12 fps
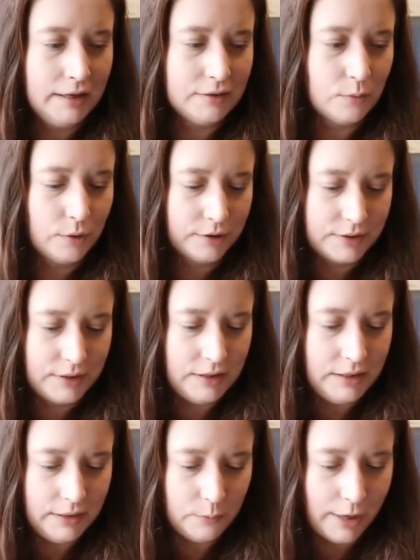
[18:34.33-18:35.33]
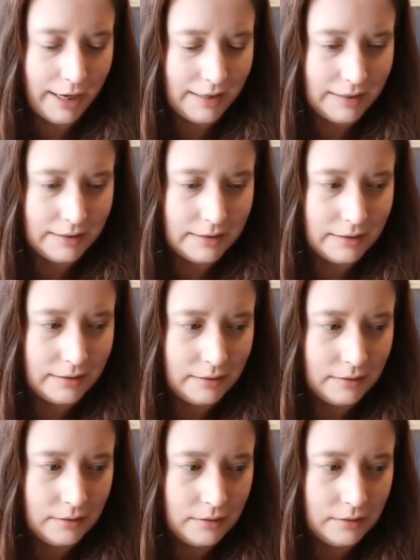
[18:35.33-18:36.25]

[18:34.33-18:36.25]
it's a worsted weight